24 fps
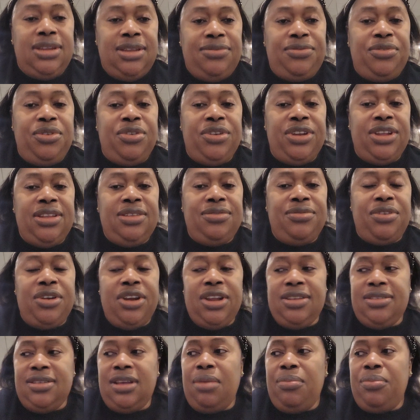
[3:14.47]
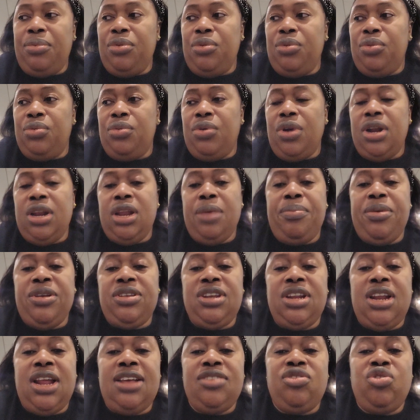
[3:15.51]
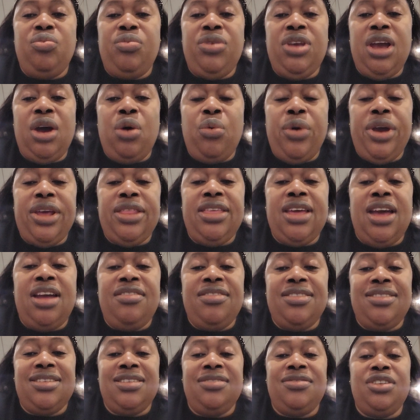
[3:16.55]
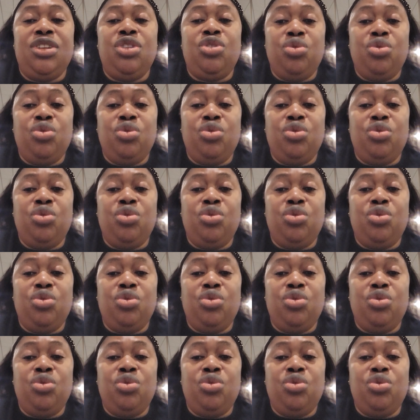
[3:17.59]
For example, the patient has to be aware they are receiving